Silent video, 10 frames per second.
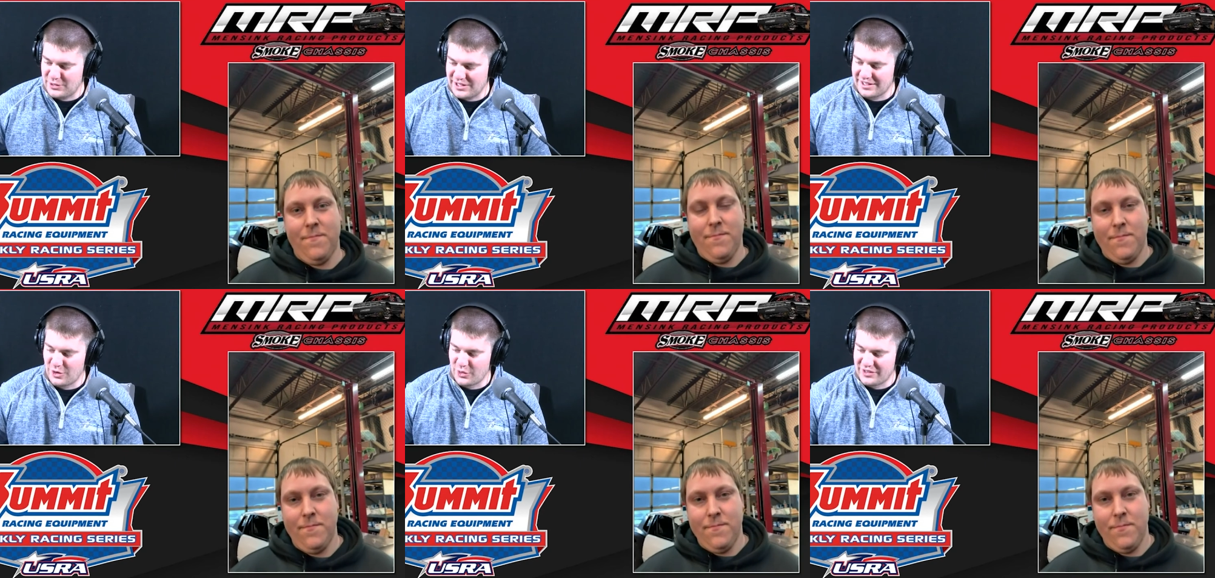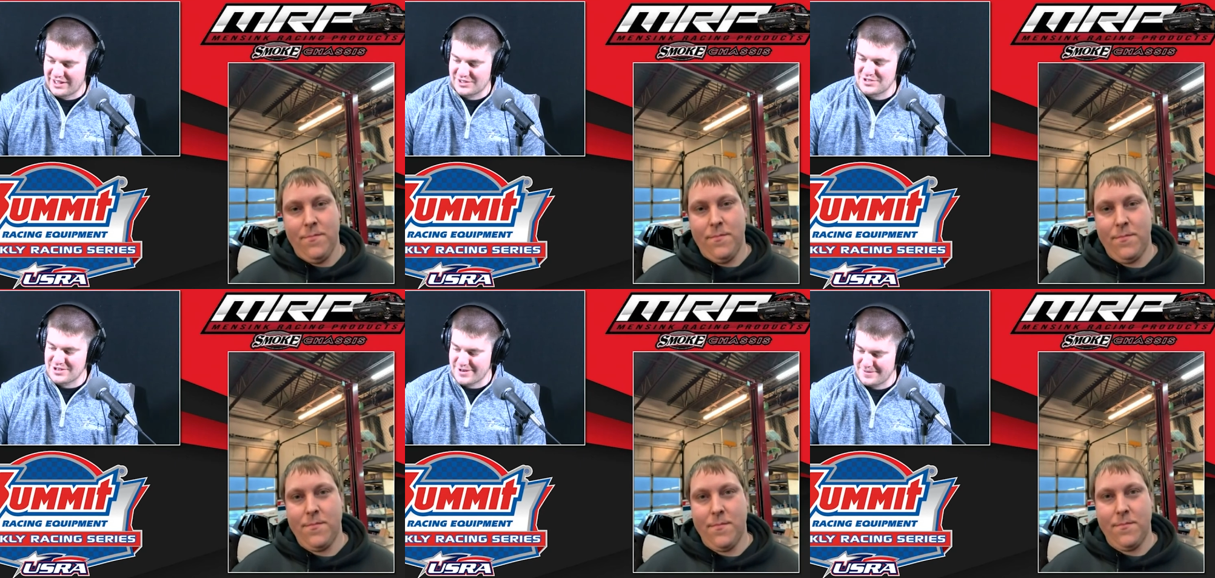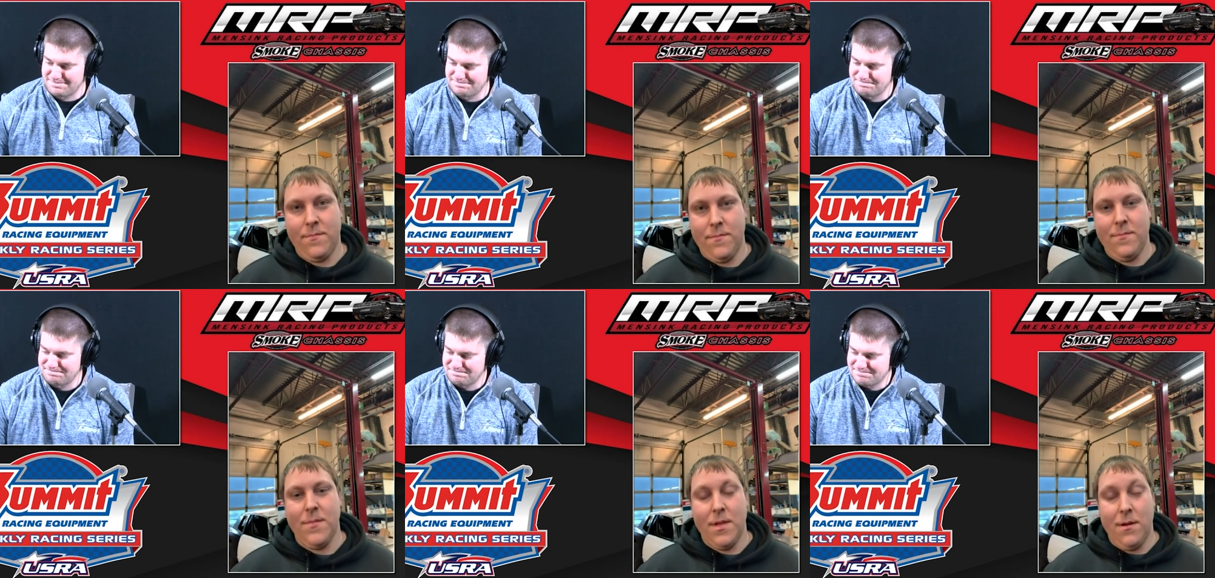Speaker 1: get going the next year, huh?
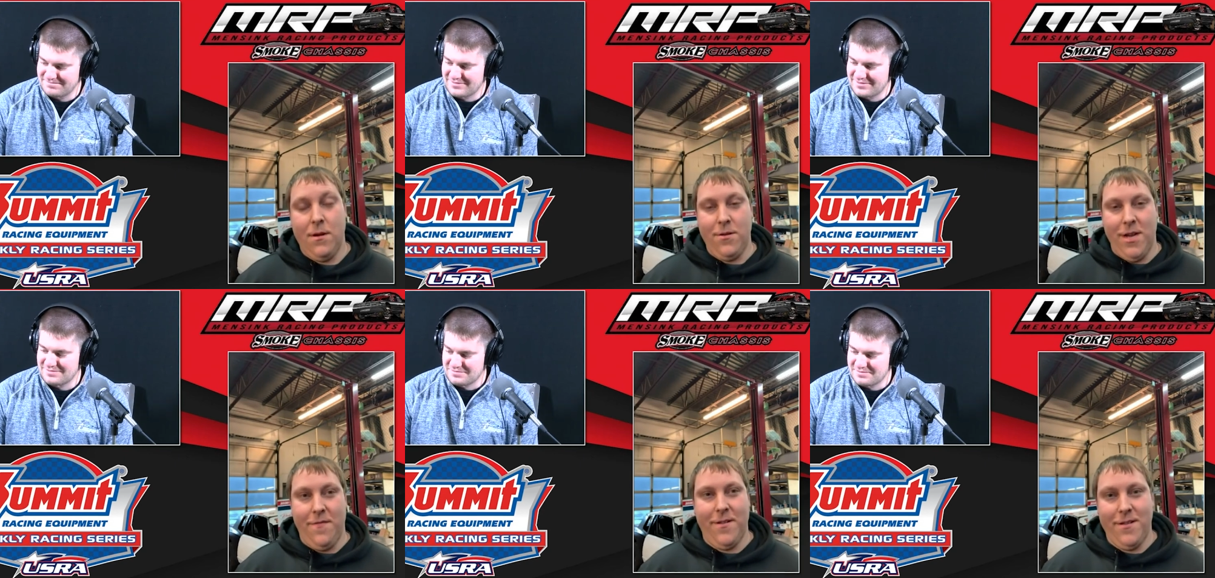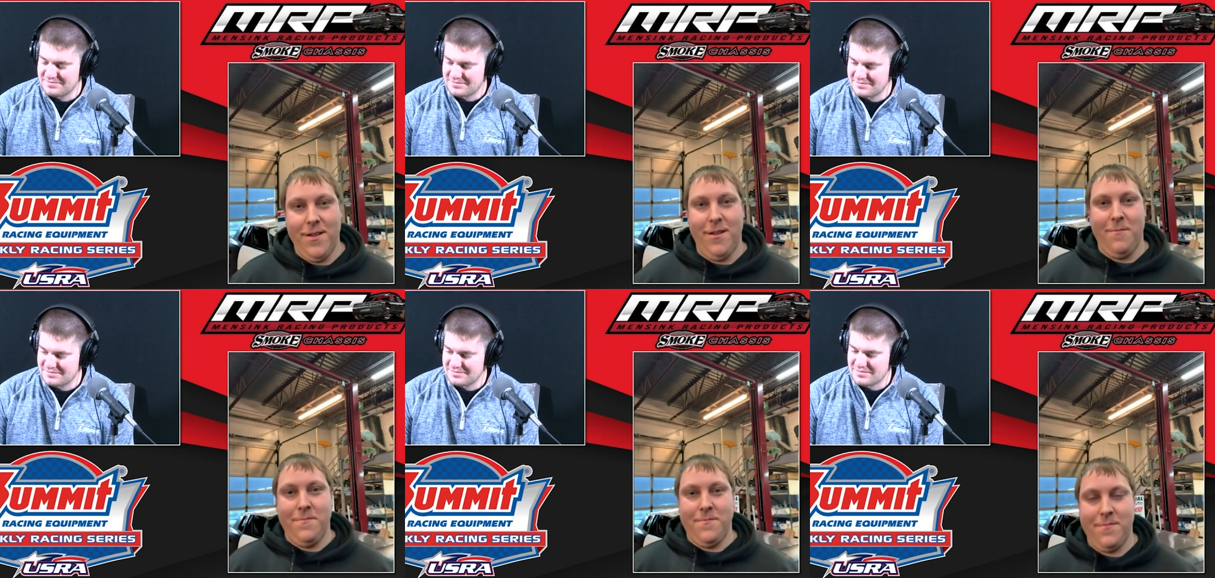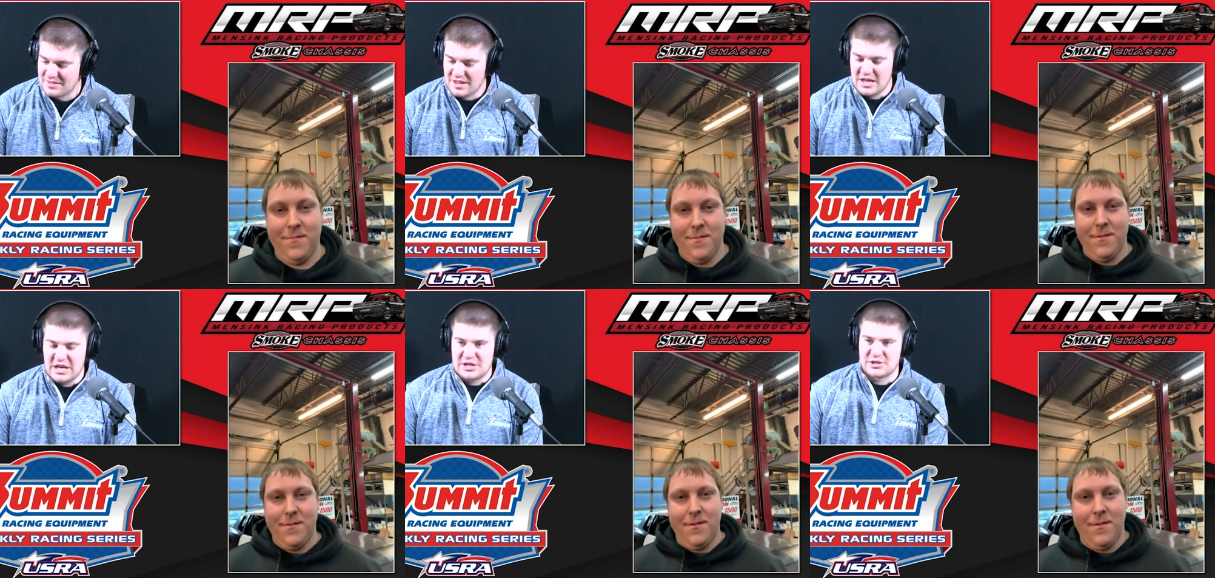
Speaker 2: Oh, definitely. Yep.
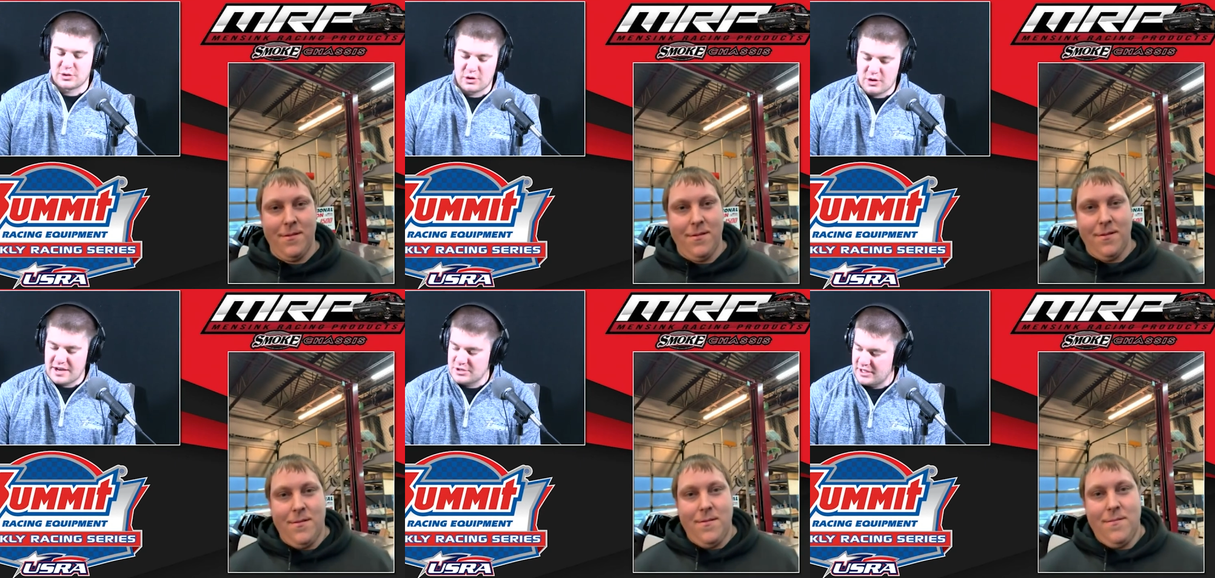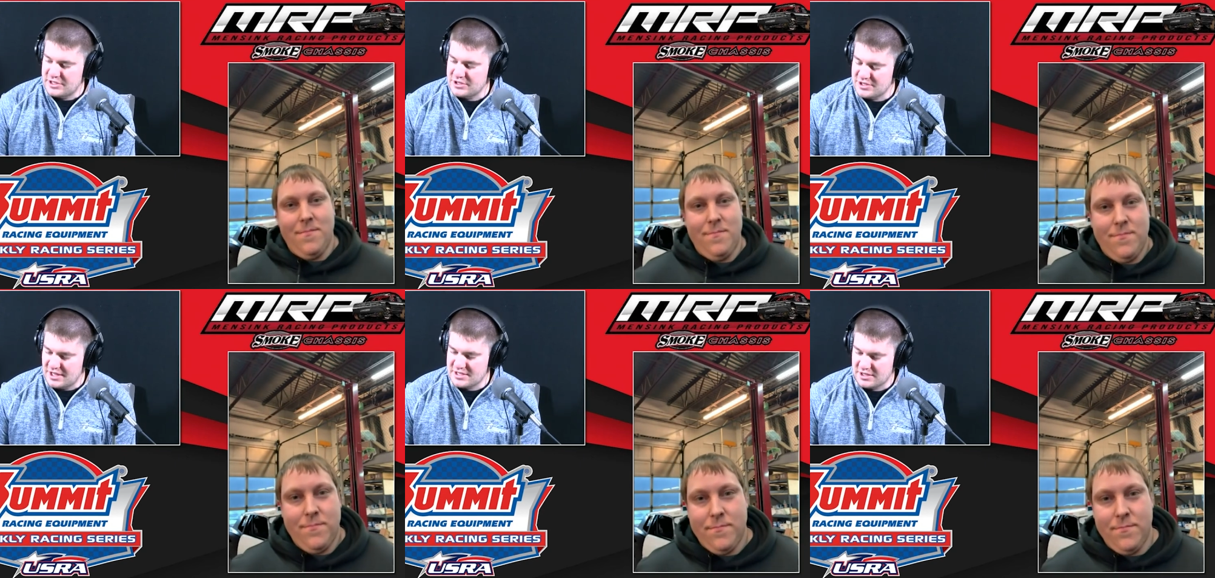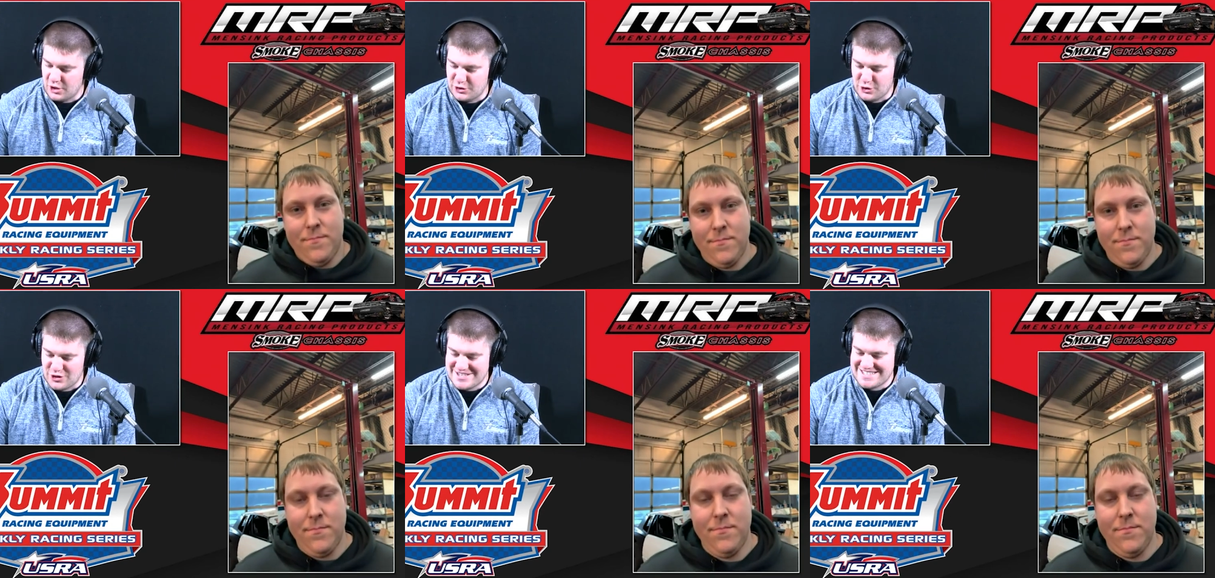
Speaker 1: So, congratulations, Dustin, on
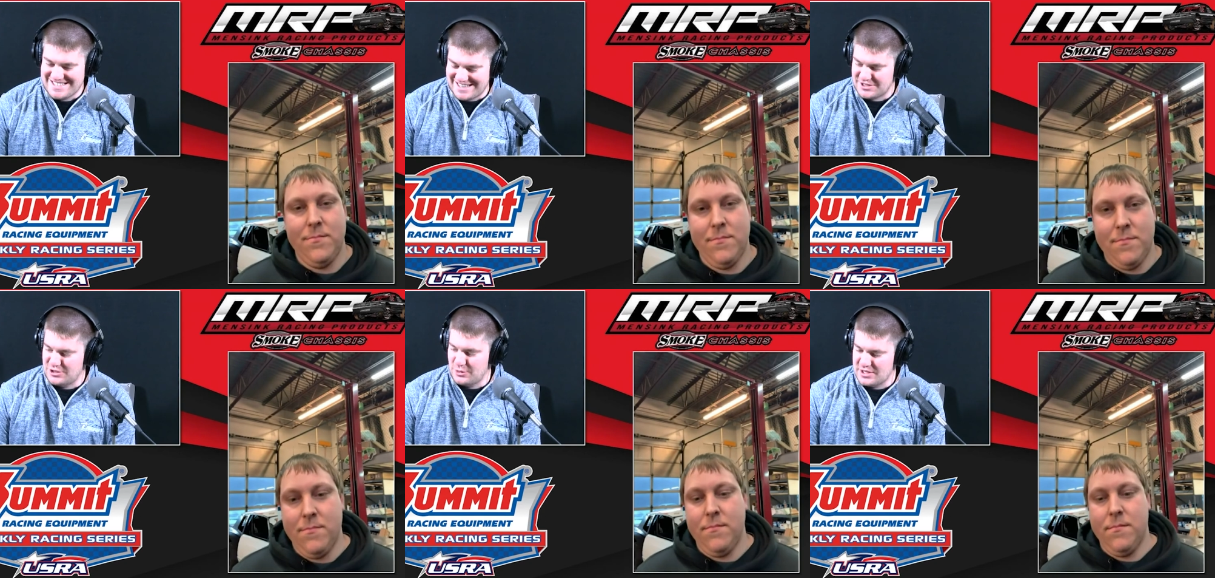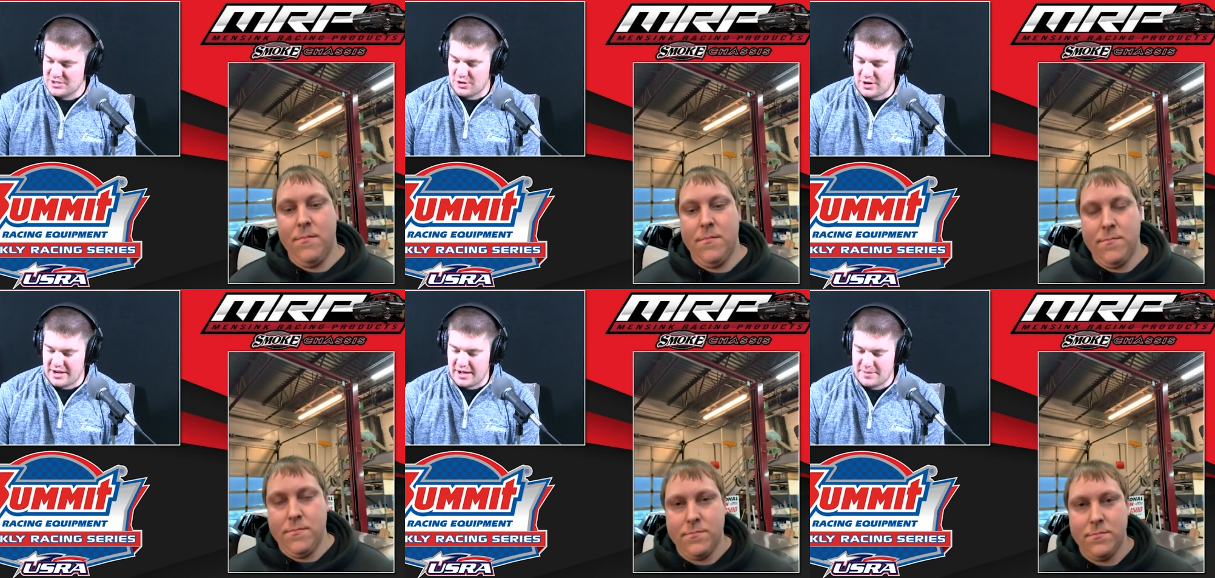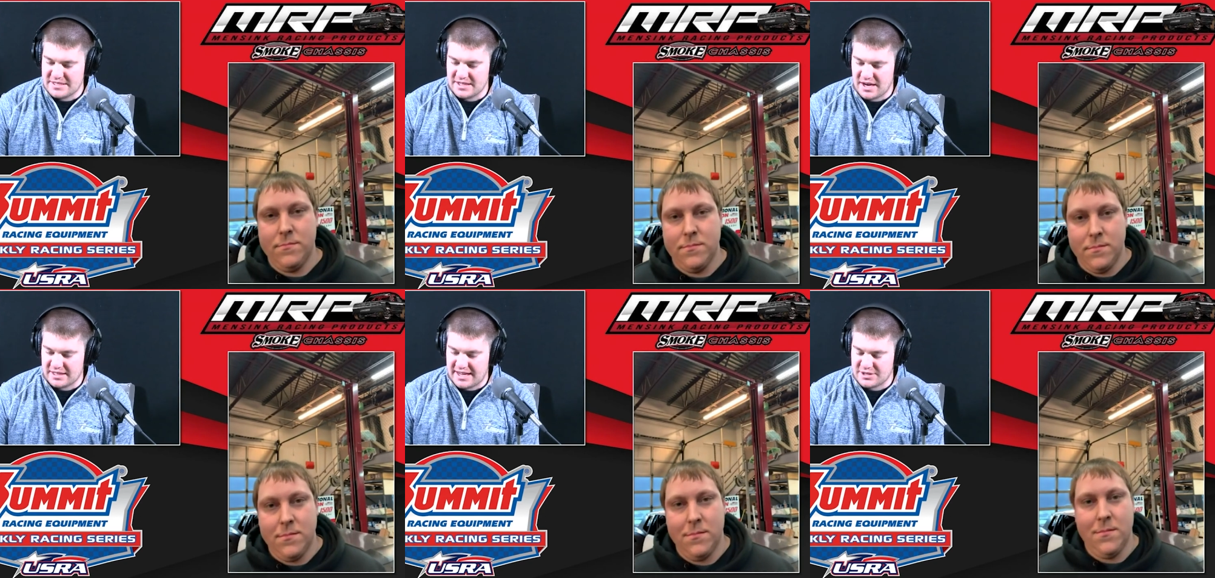your sixth U S R A Hobby Stock
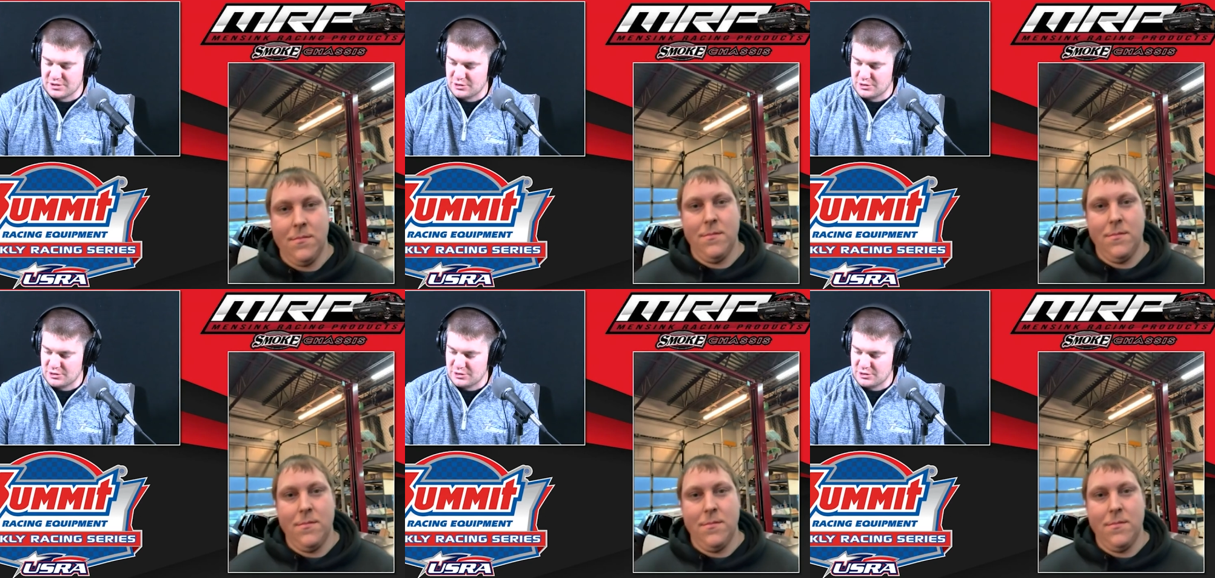National